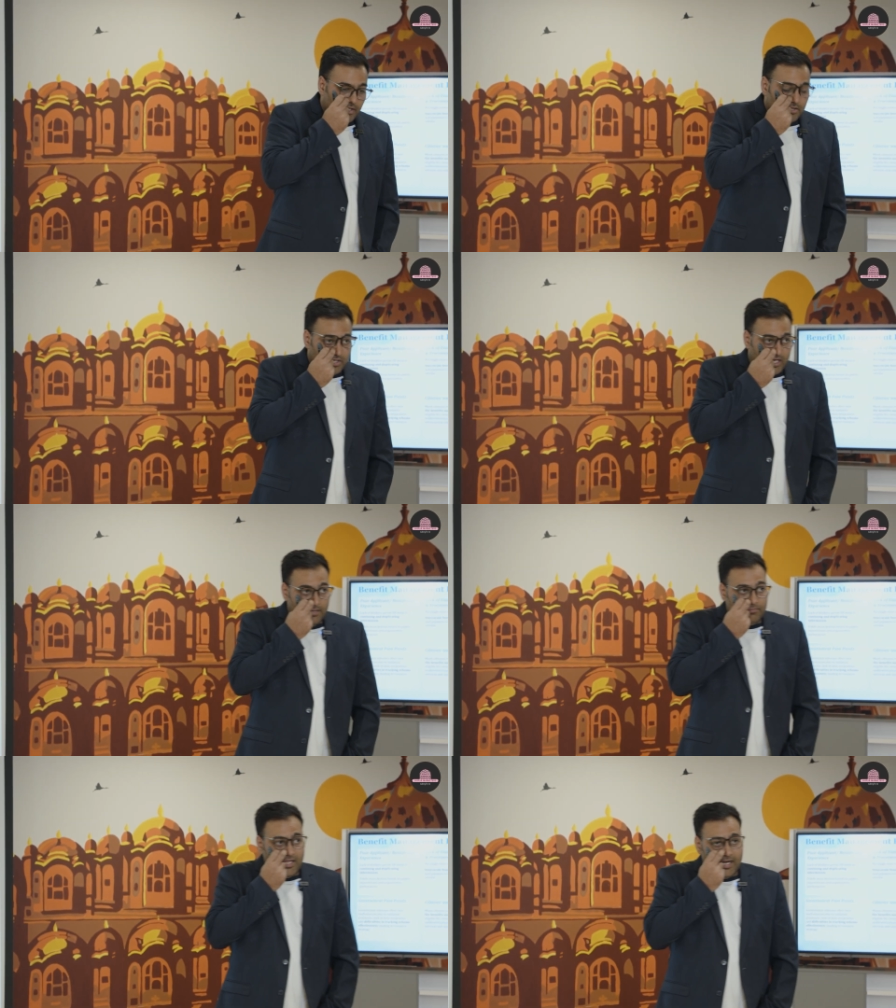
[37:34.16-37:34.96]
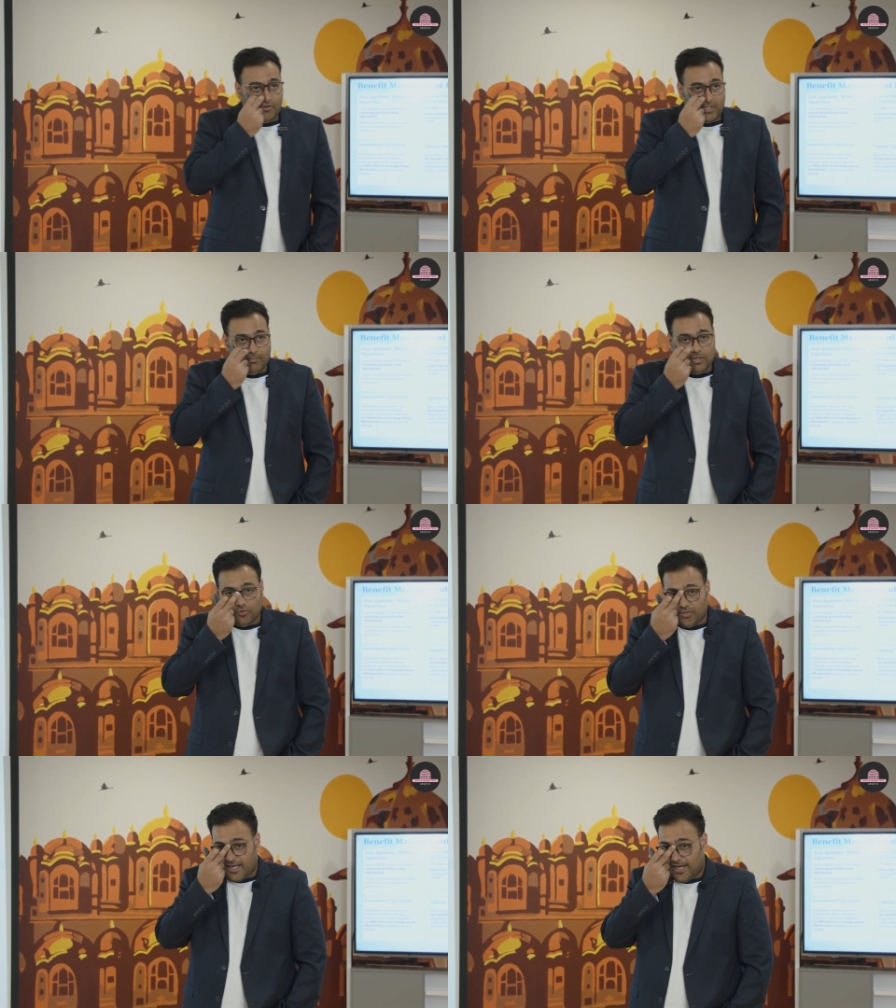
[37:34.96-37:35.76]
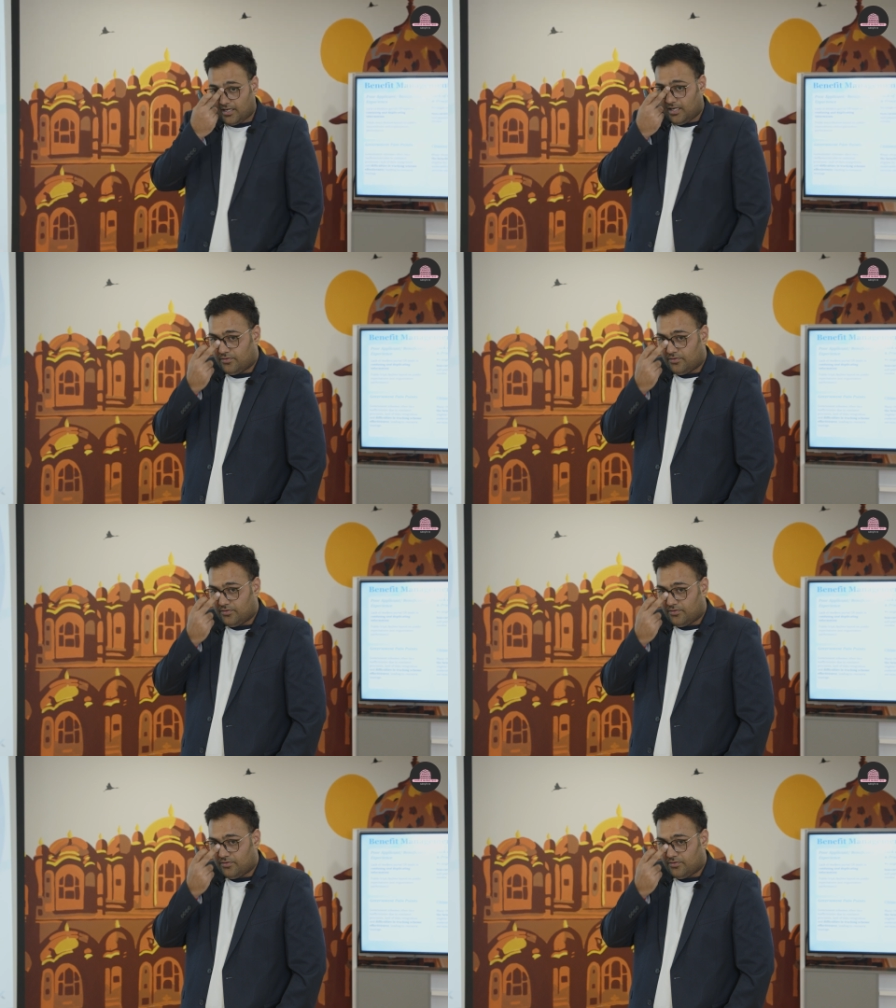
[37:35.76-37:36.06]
schemes. They are not able to track,